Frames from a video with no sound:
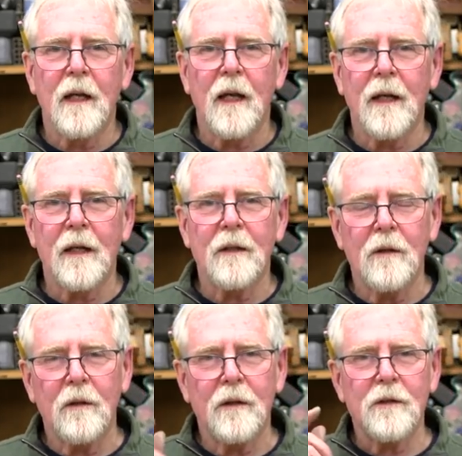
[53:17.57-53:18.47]
And
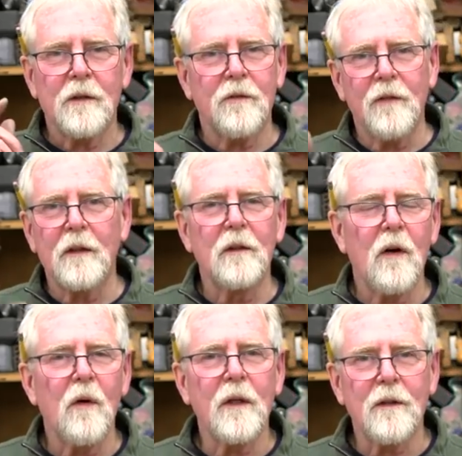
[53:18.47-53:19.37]
this is Phil
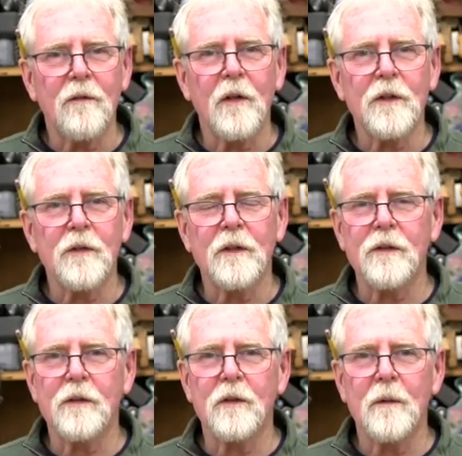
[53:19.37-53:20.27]
Lowe at the Furniture
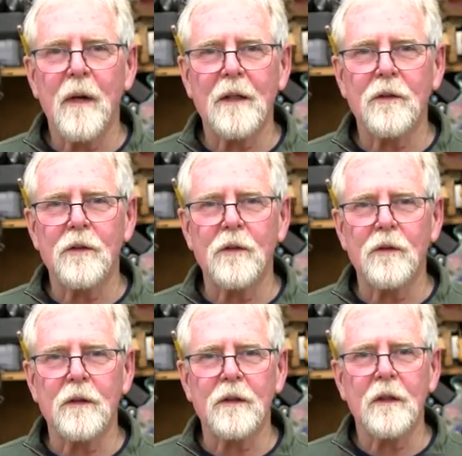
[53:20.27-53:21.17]
Institute of
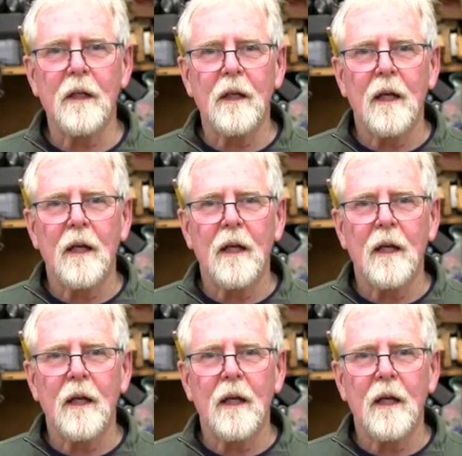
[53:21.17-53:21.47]
Massachusetts.